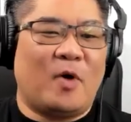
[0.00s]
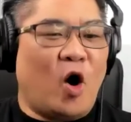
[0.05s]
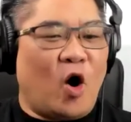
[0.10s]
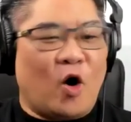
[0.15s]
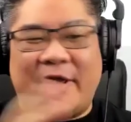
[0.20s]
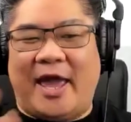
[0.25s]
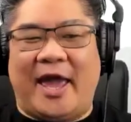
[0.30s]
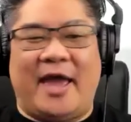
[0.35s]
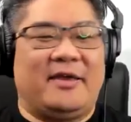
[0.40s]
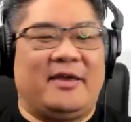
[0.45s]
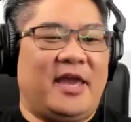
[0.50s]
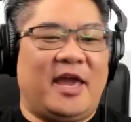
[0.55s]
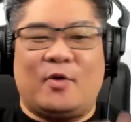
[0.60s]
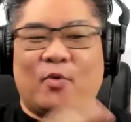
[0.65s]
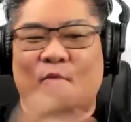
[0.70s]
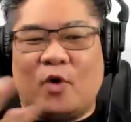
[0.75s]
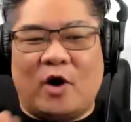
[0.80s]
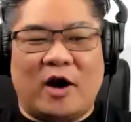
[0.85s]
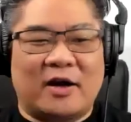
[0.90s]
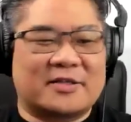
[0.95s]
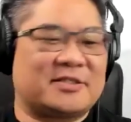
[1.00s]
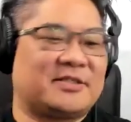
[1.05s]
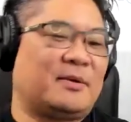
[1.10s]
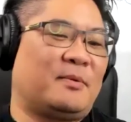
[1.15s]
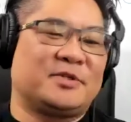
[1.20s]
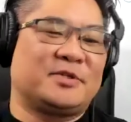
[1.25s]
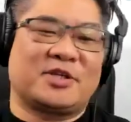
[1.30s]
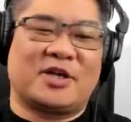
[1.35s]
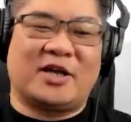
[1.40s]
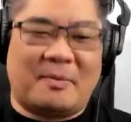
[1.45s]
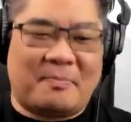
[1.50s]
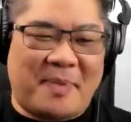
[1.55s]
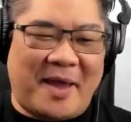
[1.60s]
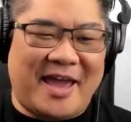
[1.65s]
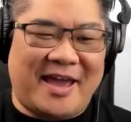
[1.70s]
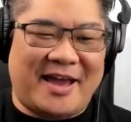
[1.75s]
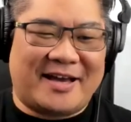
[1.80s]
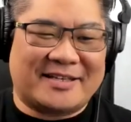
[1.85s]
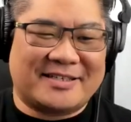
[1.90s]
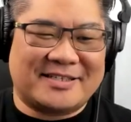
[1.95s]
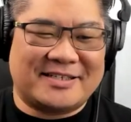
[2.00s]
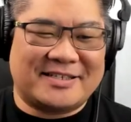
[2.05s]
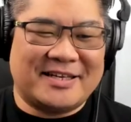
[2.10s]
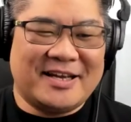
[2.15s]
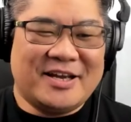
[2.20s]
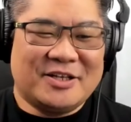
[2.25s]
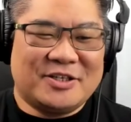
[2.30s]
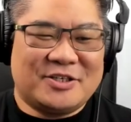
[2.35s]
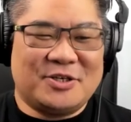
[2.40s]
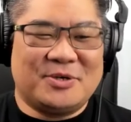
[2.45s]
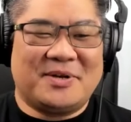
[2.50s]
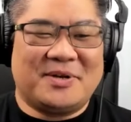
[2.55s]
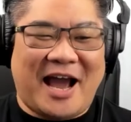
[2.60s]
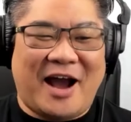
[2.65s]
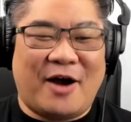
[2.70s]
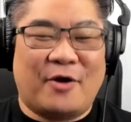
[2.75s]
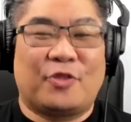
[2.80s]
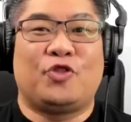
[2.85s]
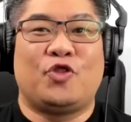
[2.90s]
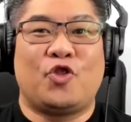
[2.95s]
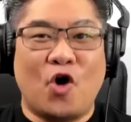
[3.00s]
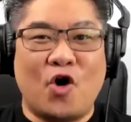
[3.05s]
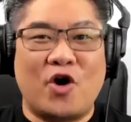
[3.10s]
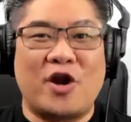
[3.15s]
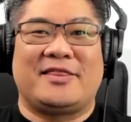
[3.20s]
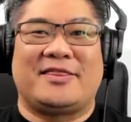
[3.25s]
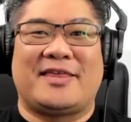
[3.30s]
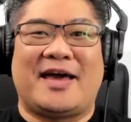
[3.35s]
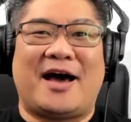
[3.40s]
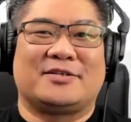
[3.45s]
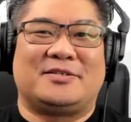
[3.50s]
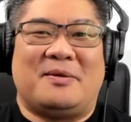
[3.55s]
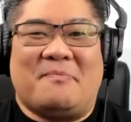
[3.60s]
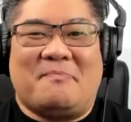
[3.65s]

okay, it works, someone's going to pay us, to now 30,000